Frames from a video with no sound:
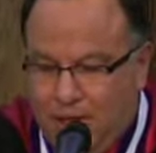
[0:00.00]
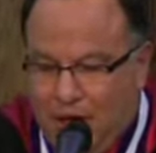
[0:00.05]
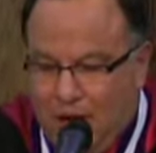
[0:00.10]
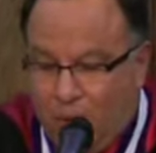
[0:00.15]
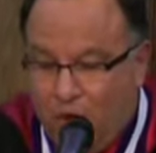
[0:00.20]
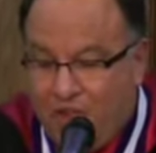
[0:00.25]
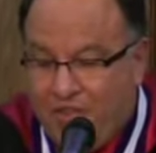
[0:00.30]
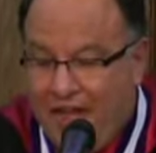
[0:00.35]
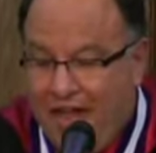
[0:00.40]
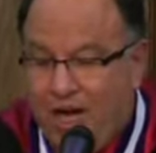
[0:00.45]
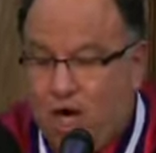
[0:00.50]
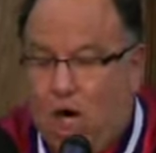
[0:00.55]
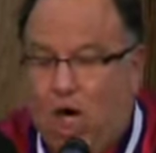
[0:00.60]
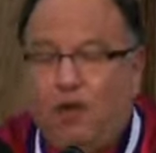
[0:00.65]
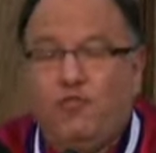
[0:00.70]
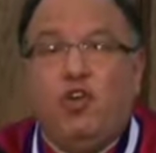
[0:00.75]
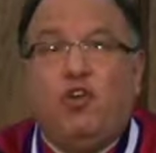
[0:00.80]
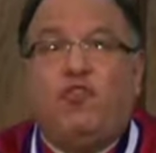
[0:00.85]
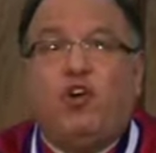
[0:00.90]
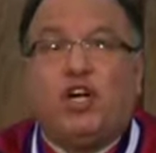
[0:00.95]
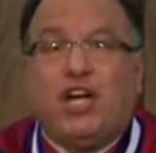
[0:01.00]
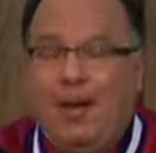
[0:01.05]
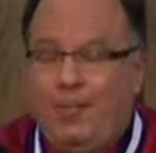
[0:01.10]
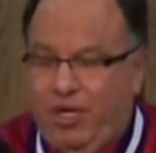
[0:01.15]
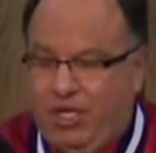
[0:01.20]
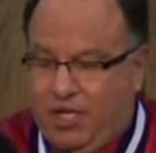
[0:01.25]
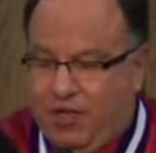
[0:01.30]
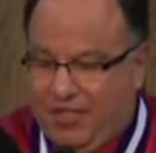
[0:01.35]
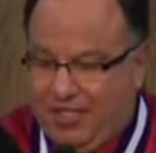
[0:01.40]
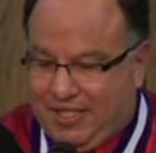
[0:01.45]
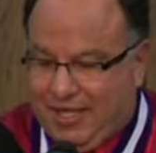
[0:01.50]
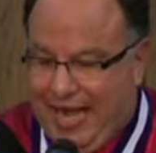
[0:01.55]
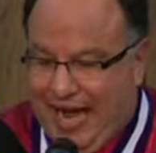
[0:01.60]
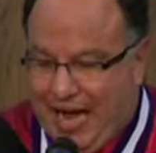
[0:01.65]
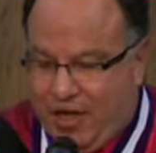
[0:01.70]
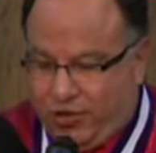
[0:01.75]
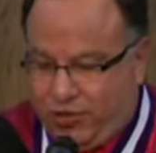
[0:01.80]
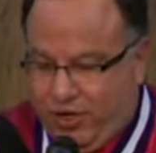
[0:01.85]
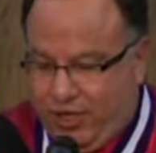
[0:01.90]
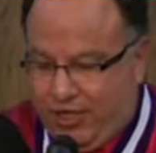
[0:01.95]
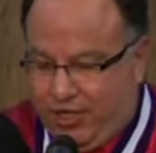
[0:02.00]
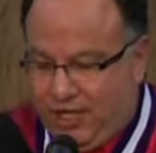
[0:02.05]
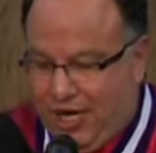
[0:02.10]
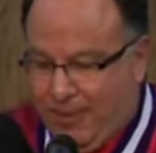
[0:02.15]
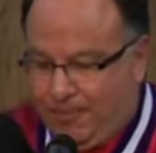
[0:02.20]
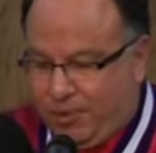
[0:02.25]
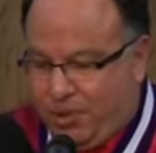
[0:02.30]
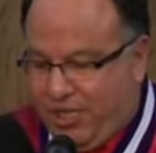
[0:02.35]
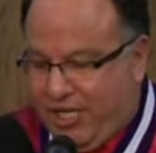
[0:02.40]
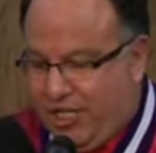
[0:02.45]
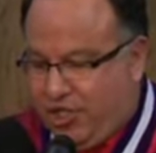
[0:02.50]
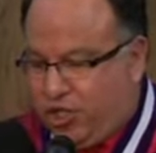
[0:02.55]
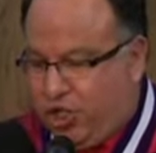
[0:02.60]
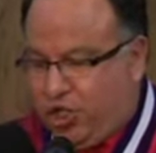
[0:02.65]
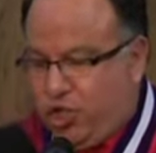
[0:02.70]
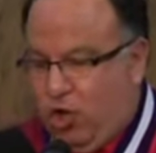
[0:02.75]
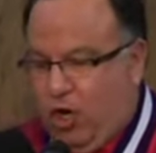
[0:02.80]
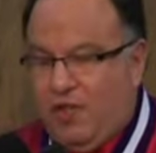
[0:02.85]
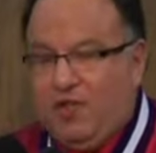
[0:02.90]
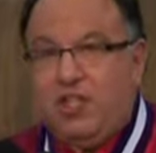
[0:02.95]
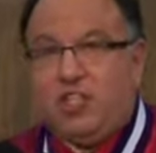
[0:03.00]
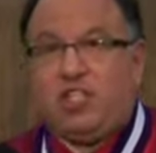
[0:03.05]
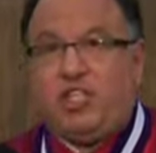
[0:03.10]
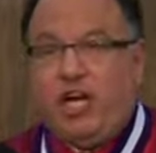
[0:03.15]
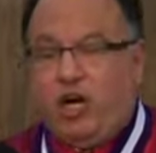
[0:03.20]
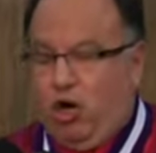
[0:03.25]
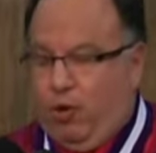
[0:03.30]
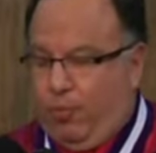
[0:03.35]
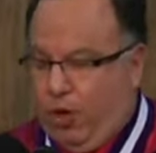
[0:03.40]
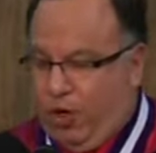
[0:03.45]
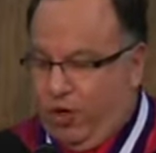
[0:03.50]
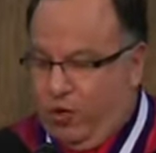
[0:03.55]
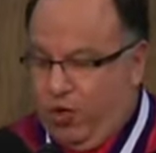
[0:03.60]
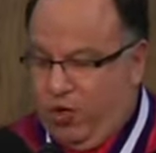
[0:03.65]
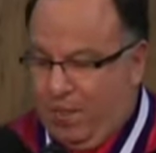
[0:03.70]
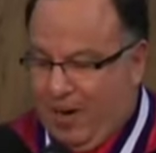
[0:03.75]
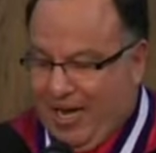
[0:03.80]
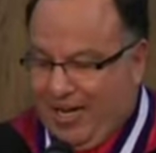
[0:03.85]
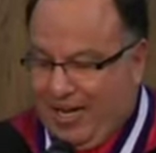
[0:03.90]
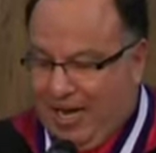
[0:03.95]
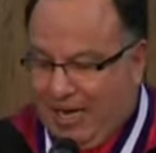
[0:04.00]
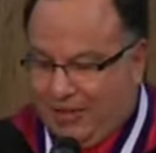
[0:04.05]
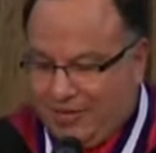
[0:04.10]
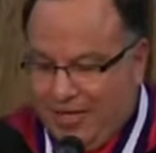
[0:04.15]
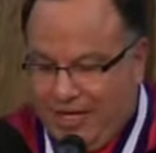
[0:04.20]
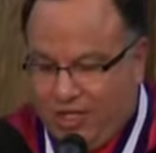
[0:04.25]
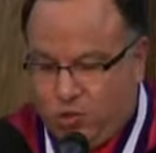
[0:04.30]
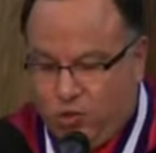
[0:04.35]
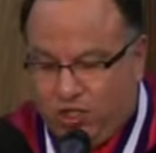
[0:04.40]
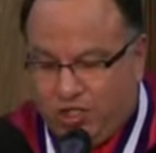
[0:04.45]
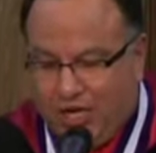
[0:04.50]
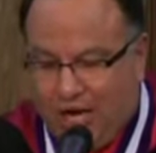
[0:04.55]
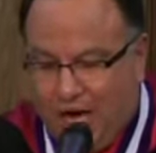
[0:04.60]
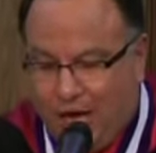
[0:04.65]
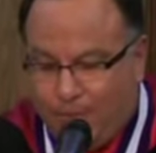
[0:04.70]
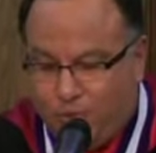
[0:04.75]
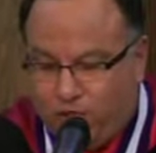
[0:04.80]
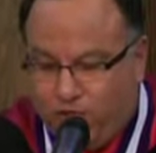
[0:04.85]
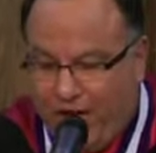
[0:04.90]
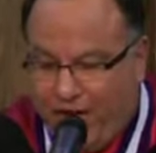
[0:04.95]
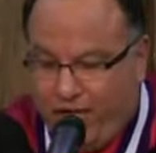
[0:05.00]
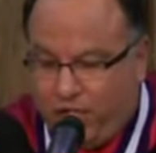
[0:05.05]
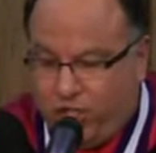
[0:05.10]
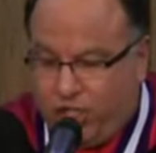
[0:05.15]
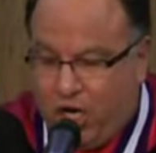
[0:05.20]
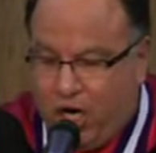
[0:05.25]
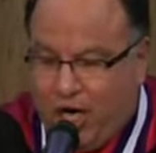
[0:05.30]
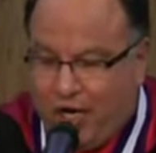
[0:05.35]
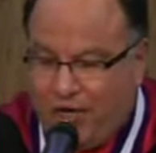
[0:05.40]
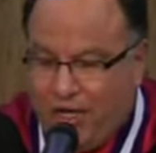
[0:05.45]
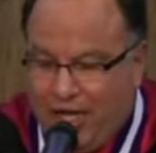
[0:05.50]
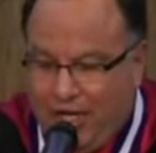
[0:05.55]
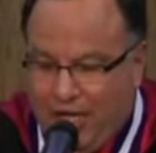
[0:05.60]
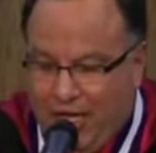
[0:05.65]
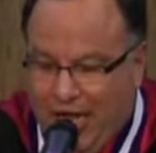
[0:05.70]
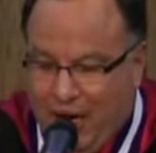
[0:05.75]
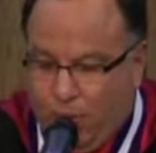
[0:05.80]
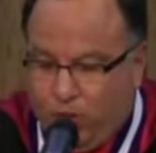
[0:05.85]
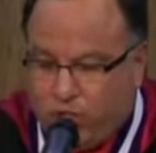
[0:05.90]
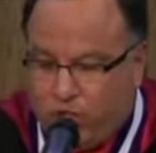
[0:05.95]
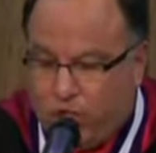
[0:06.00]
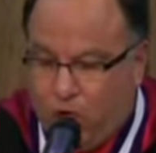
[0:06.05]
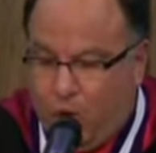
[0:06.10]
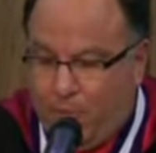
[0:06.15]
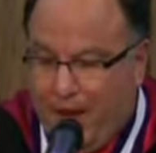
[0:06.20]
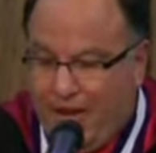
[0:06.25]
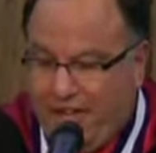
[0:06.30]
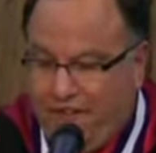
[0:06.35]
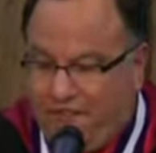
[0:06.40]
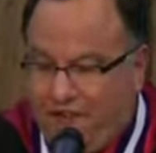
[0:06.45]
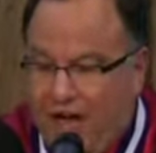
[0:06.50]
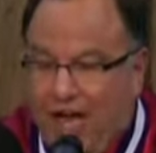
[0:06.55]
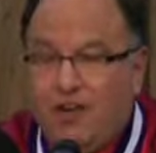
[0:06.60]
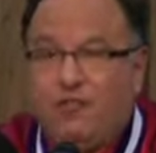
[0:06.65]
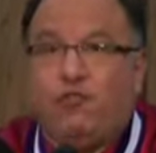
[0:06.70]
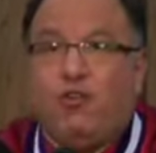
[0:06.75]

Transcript: I want to thank all of you for coming to this gathering. I'm pleased to join in this ceremony with my colleagues, with Tom, Jay, and John, and with so many fine